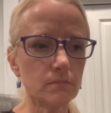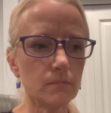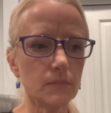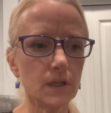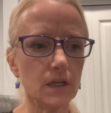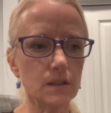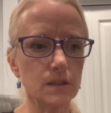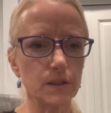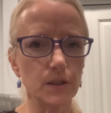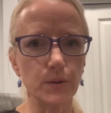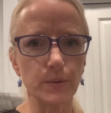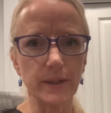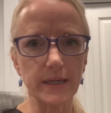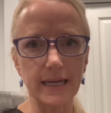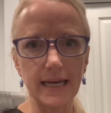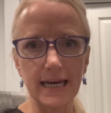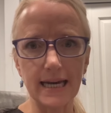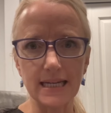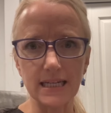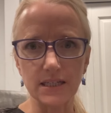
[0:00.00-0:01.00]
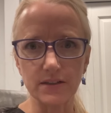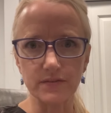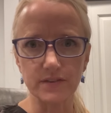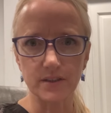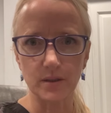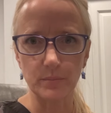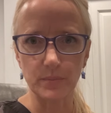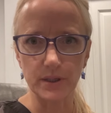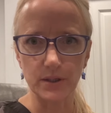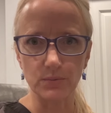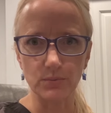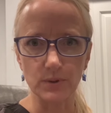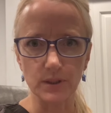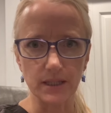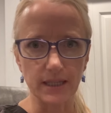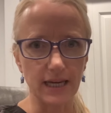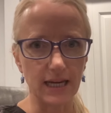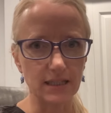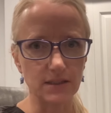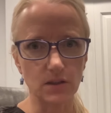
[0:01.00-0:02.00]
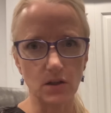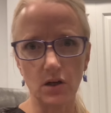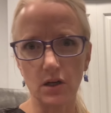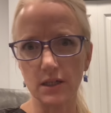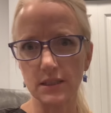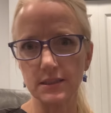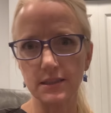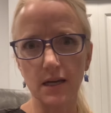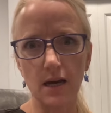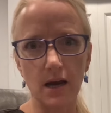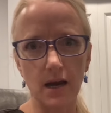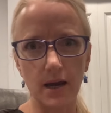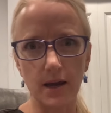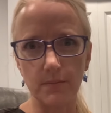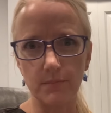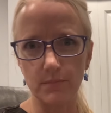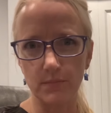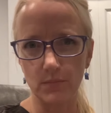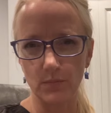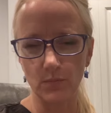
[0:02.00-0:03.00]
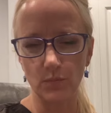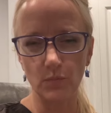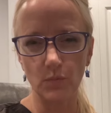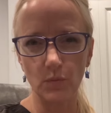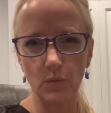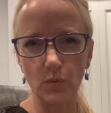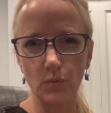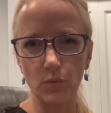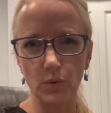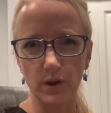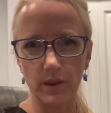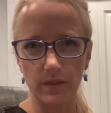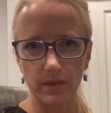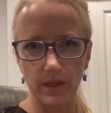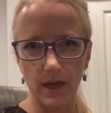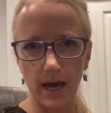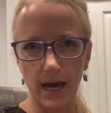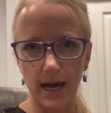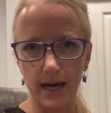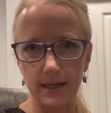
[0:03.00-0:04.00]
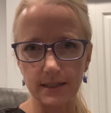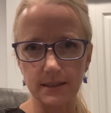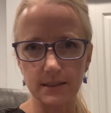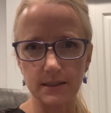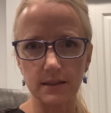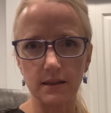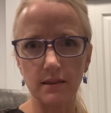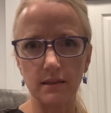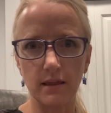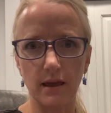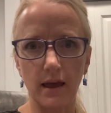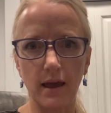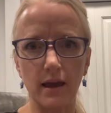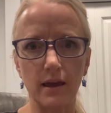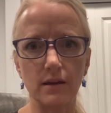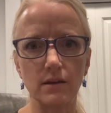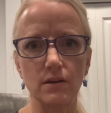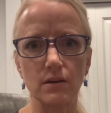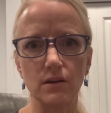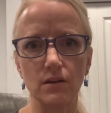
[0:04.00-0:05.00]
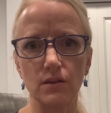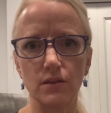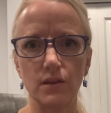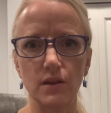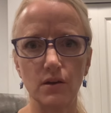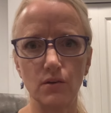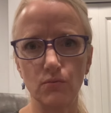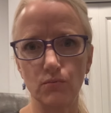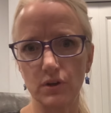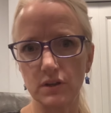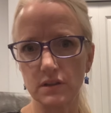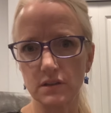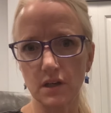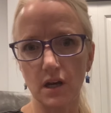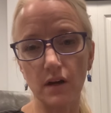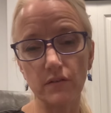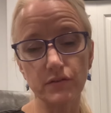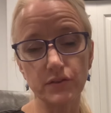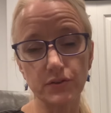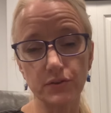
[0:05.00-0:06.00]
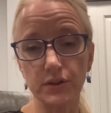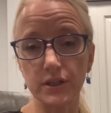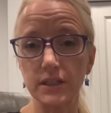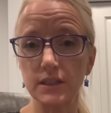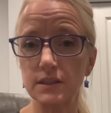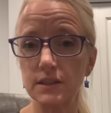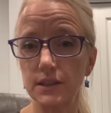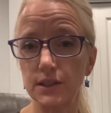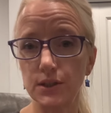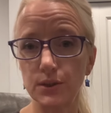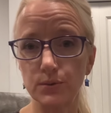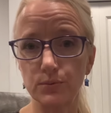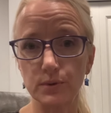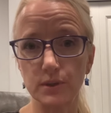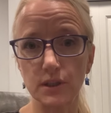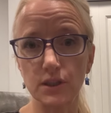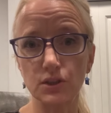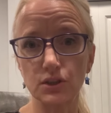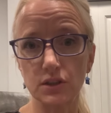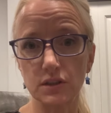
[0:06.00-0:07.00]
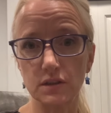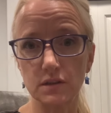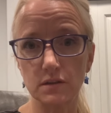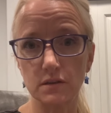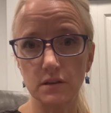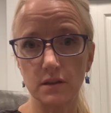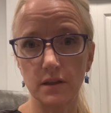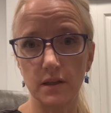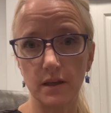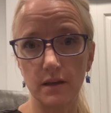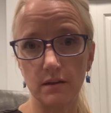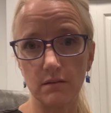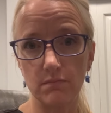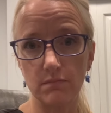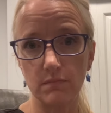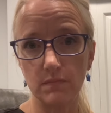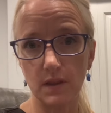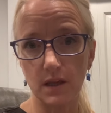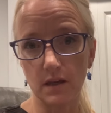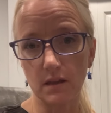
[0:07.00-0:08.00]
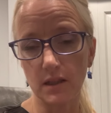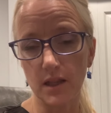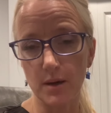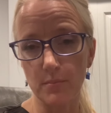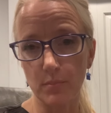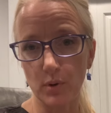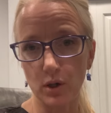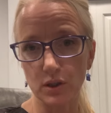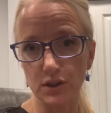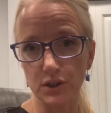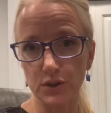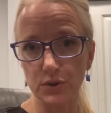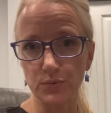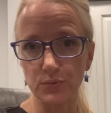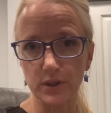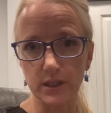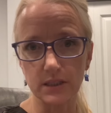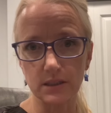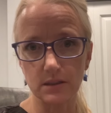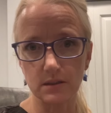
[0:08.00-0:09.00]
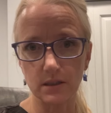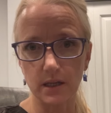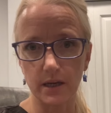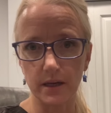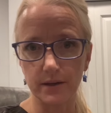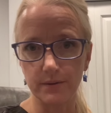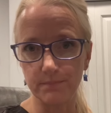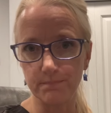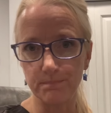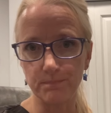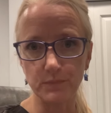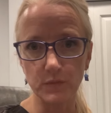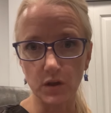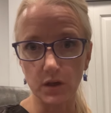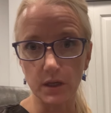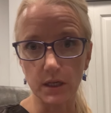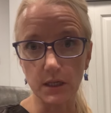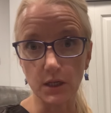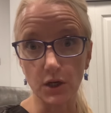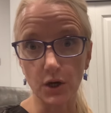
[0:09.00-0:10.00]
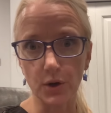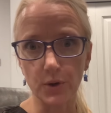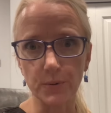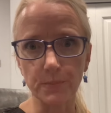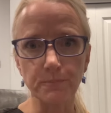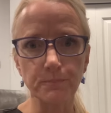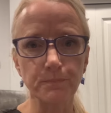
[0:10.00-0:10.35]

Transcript: So again, if somebody really has a hard time with that, then the wrist cuffs are easy. You really just, they clamp onto the wrist and you hit go.